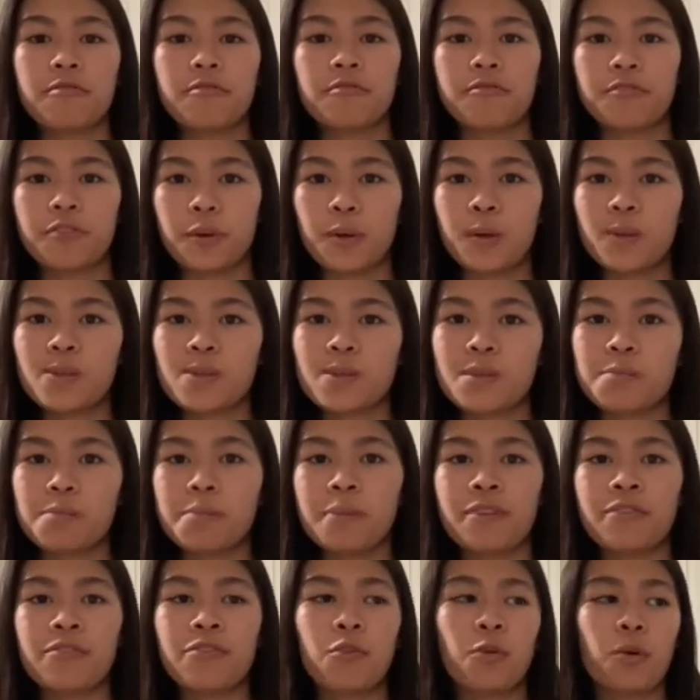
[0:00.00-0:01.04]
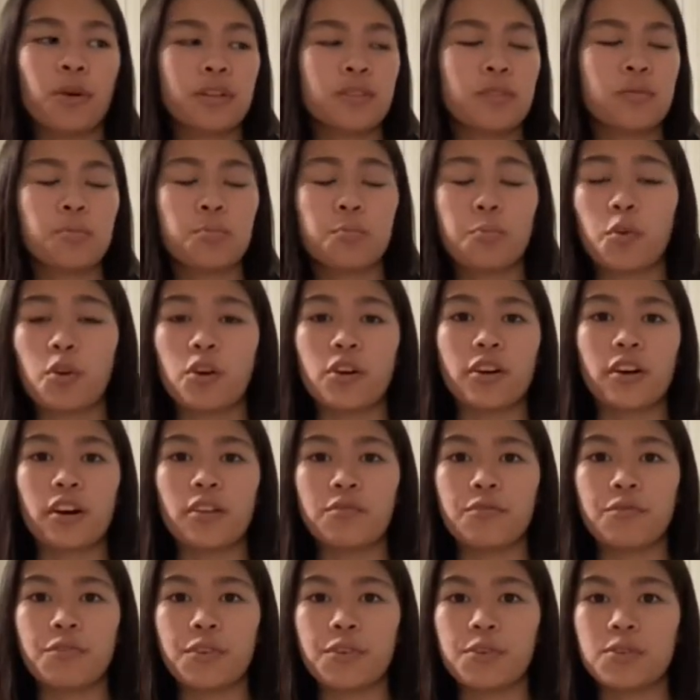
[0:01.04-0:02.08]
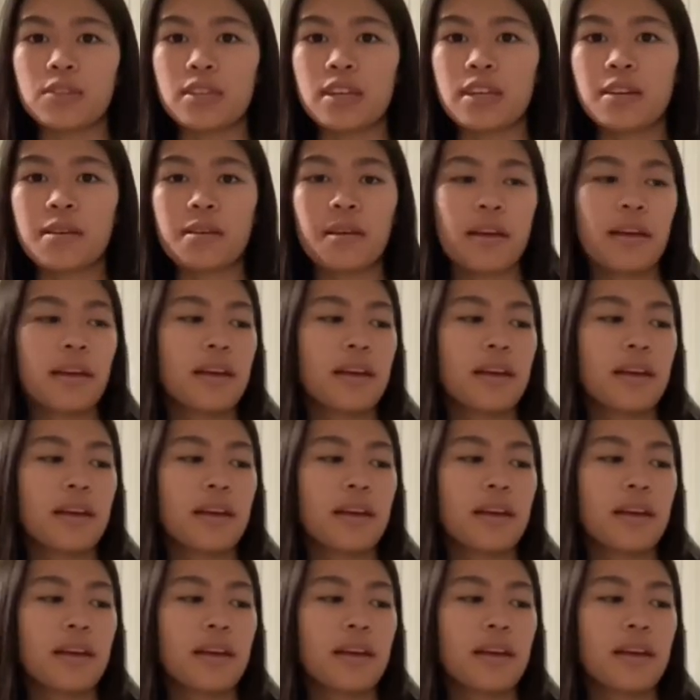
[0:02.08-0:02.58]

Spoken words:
first before it's more confusing,